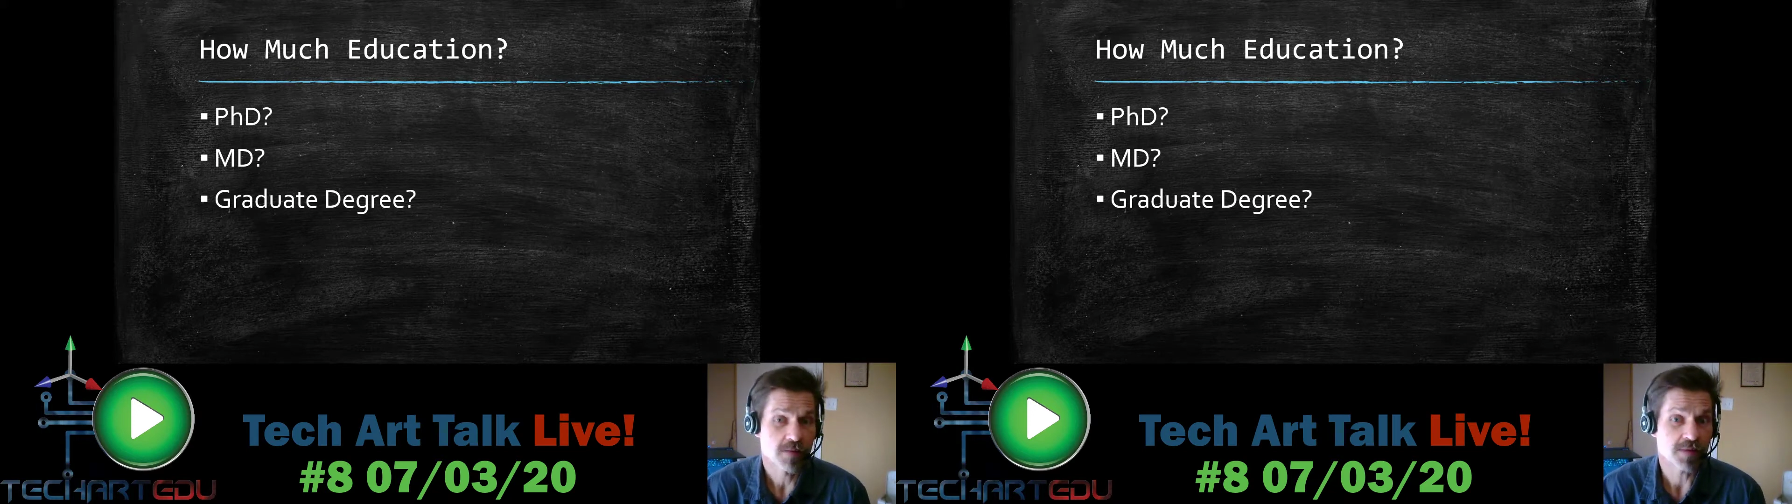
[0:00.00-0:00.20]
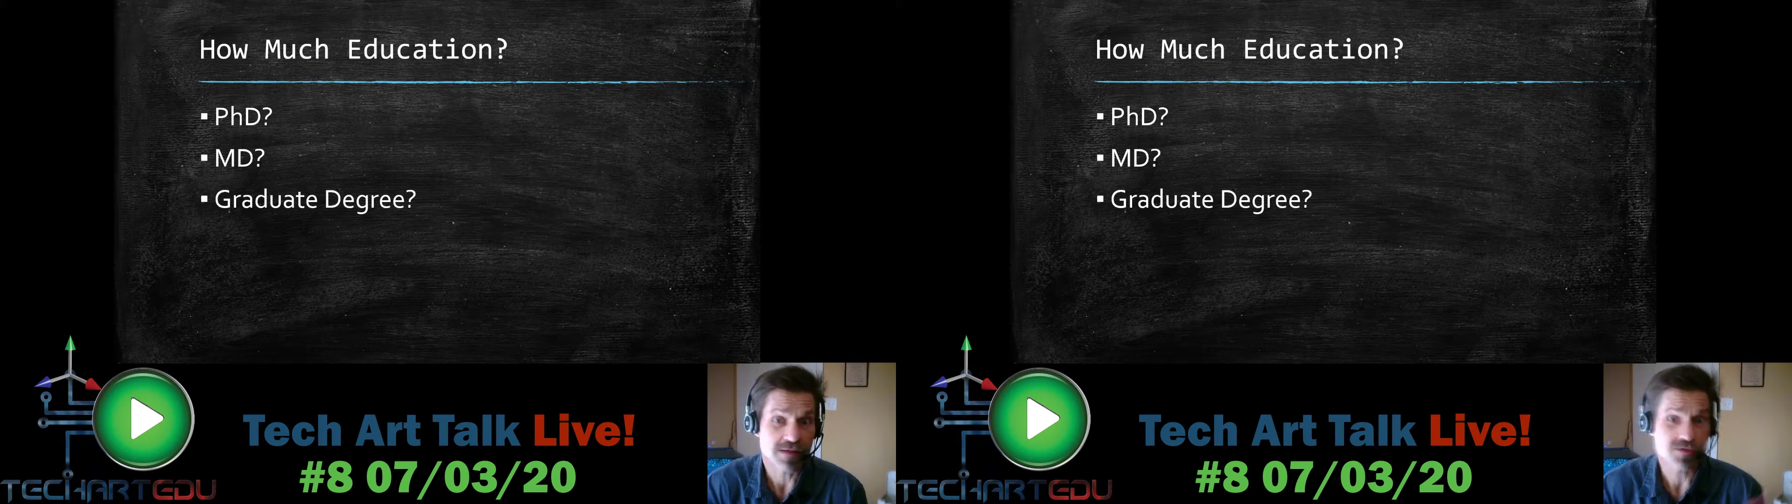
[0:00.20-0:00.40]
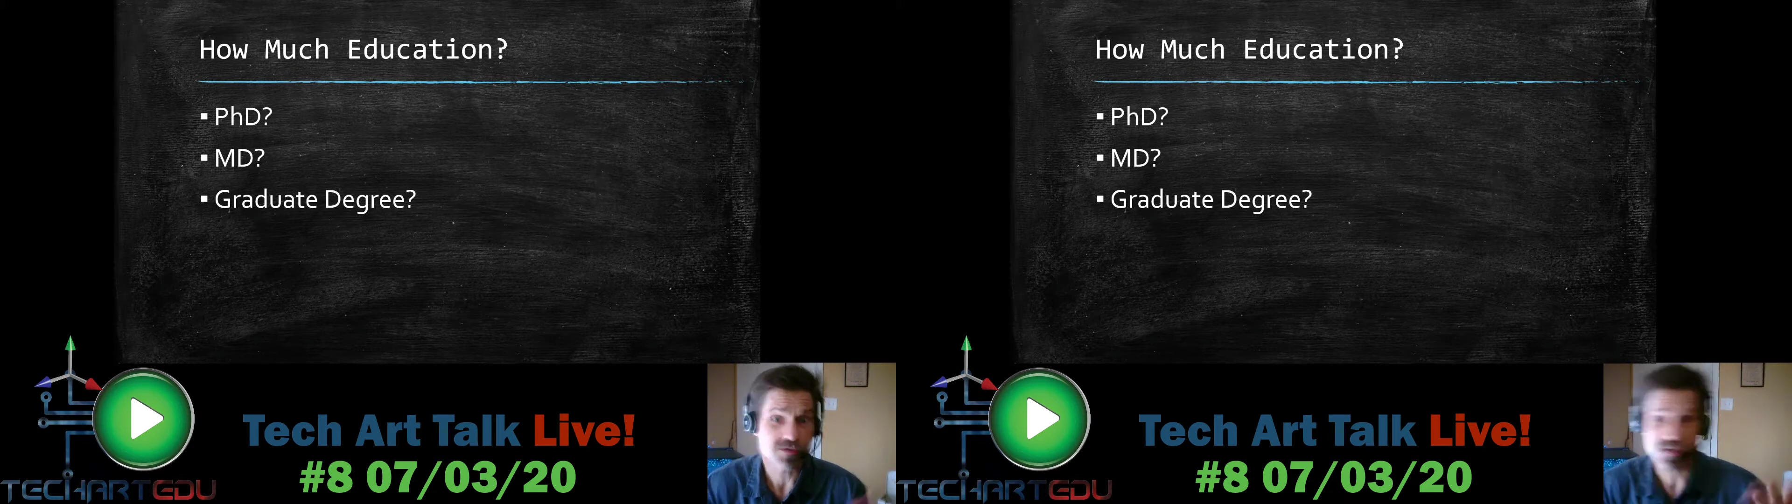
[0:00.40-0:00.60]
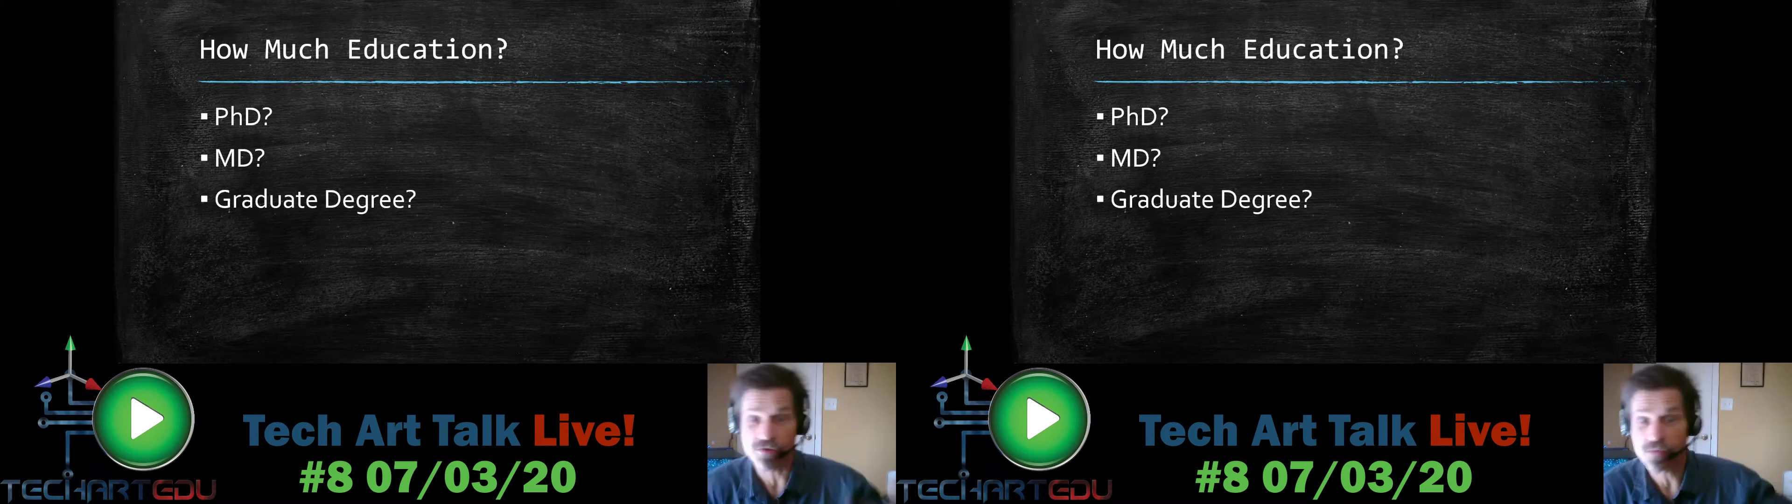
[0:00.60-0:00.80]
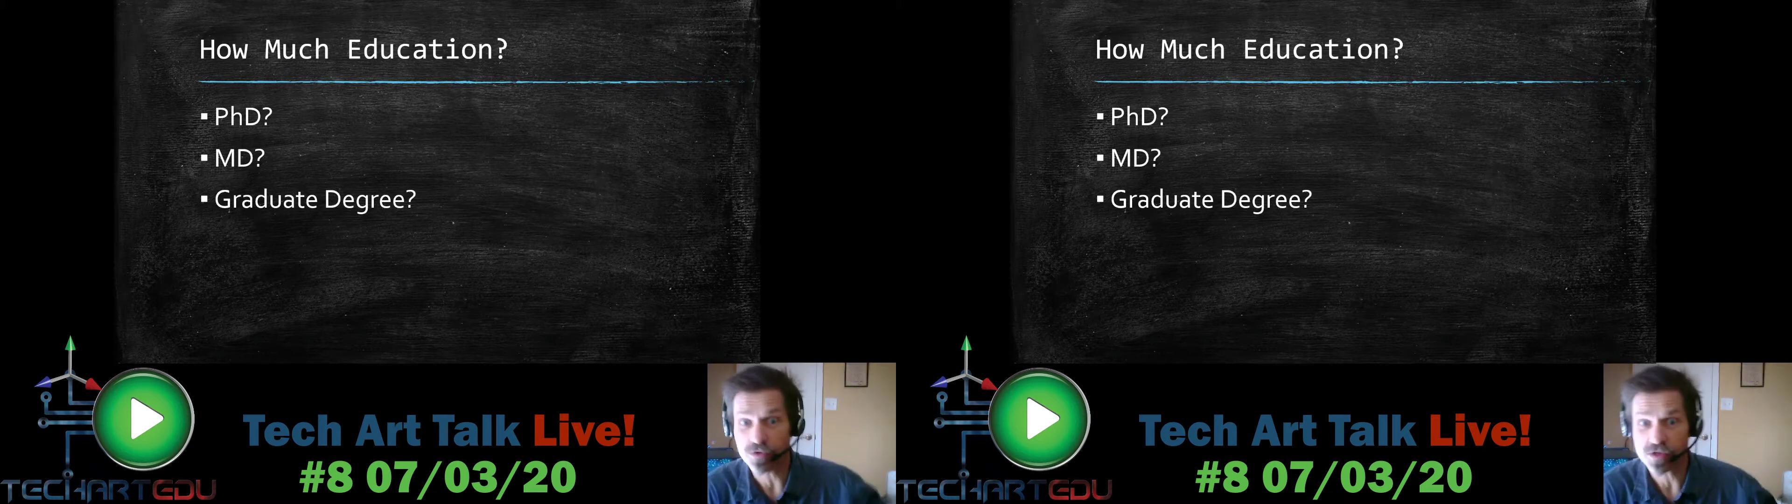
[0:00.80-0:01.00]
but it was in
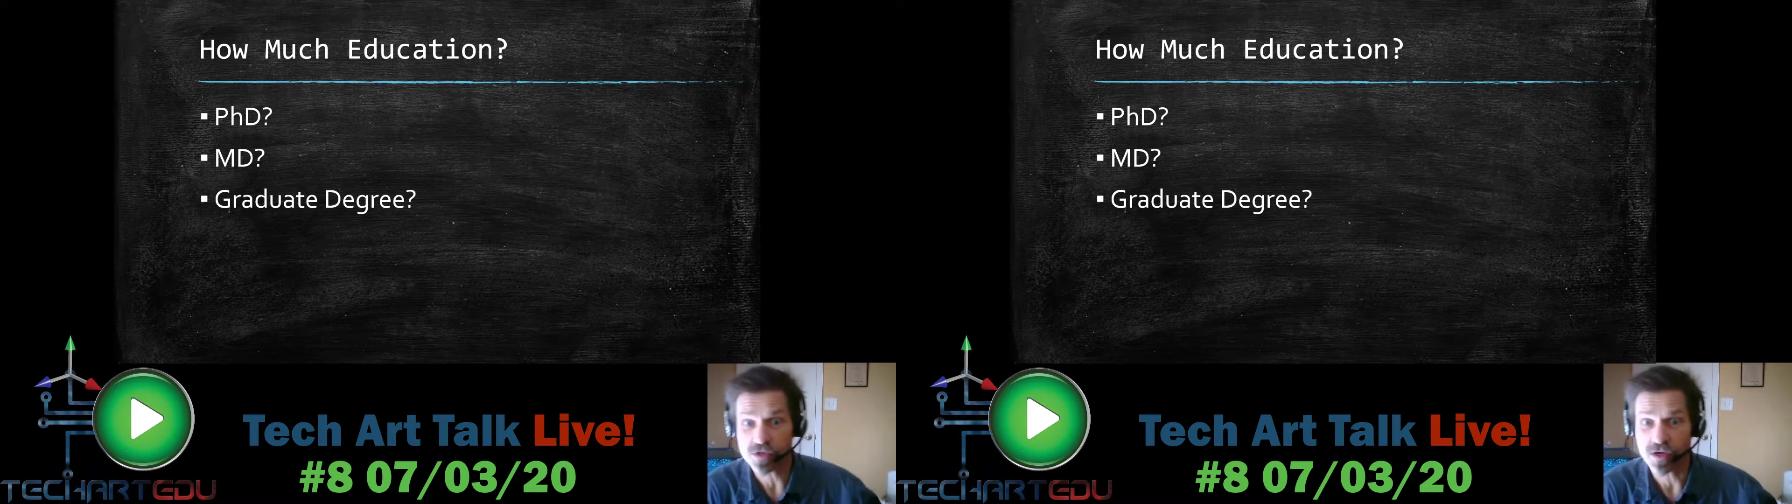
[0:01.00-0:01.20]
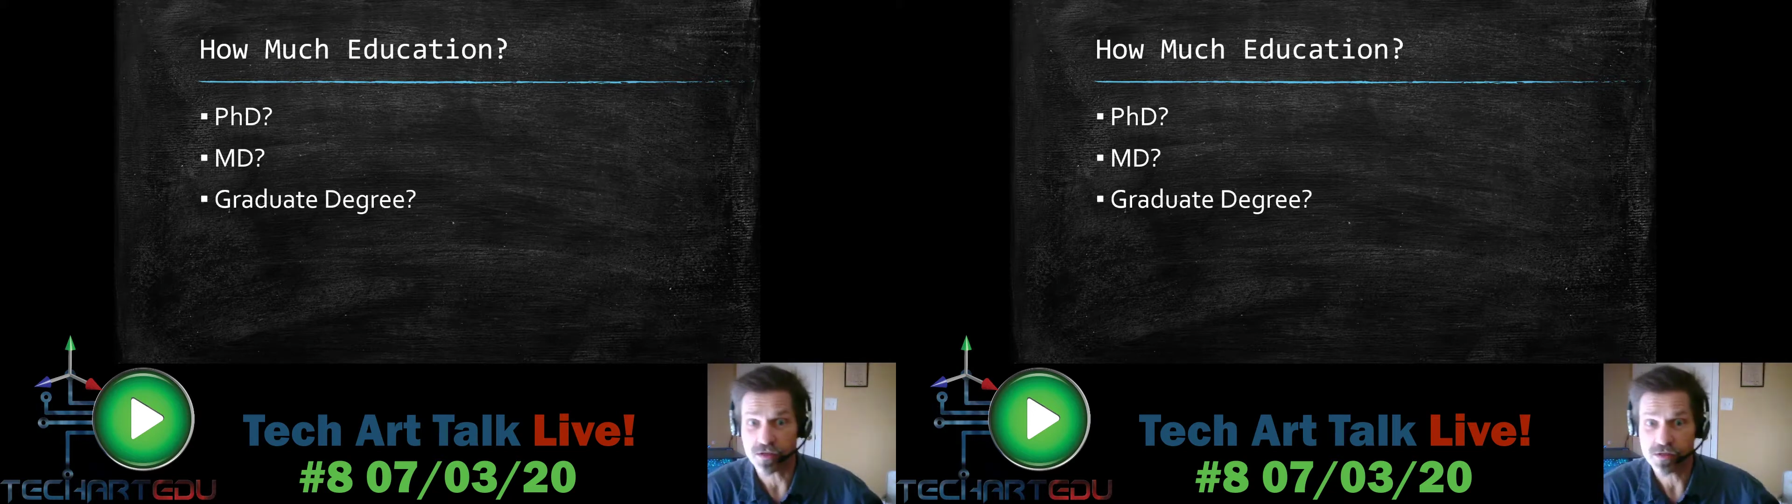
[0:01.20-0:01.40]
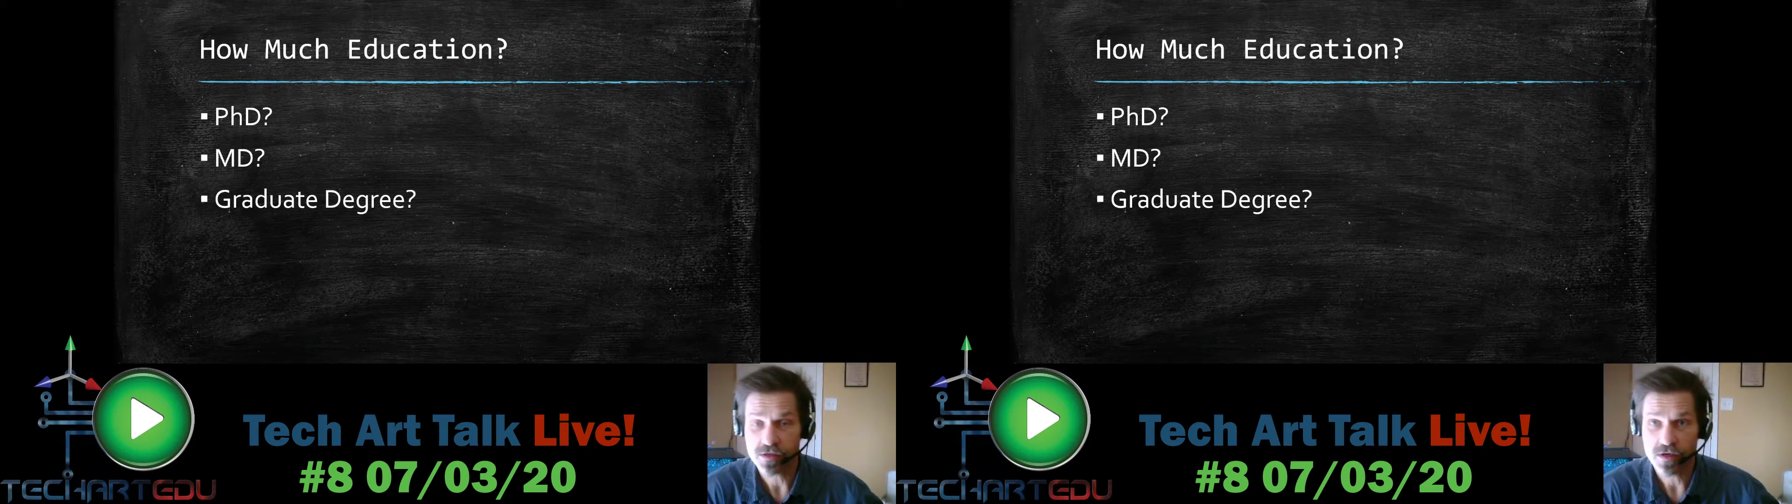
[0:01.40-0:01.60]
computer science.